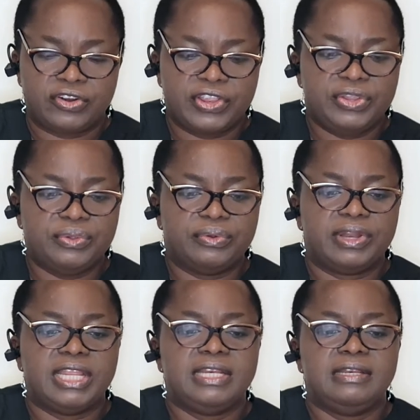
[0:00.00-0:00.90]

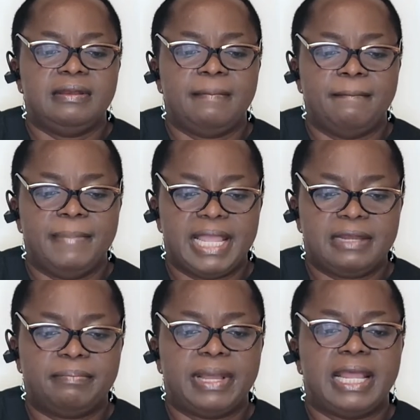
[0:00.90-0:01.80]
urine,
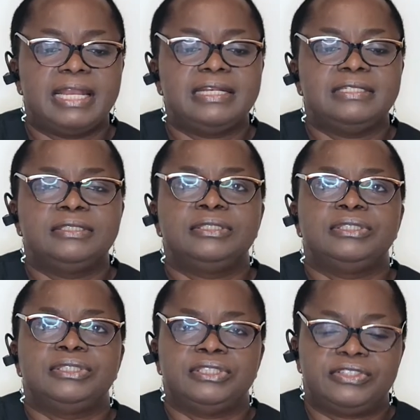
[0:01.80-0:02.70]
bedtime,
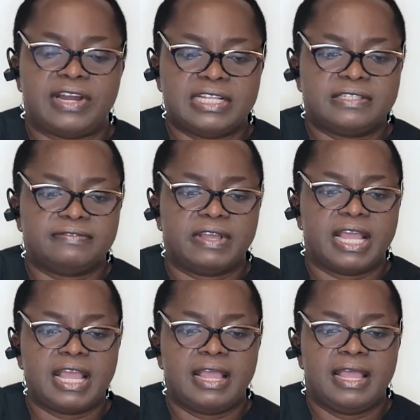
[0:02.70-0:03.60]

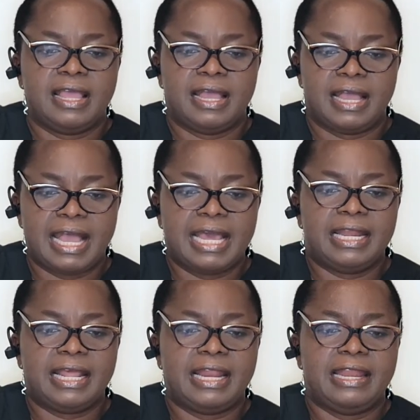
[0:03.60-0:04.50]
transfer, hand
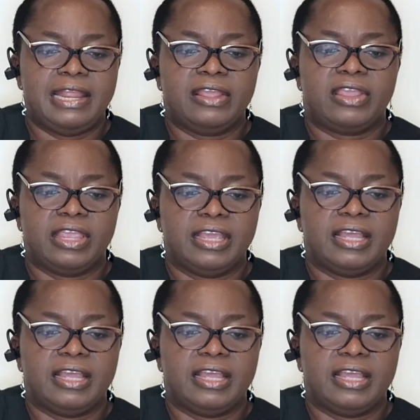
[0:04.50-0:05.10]
and neck care.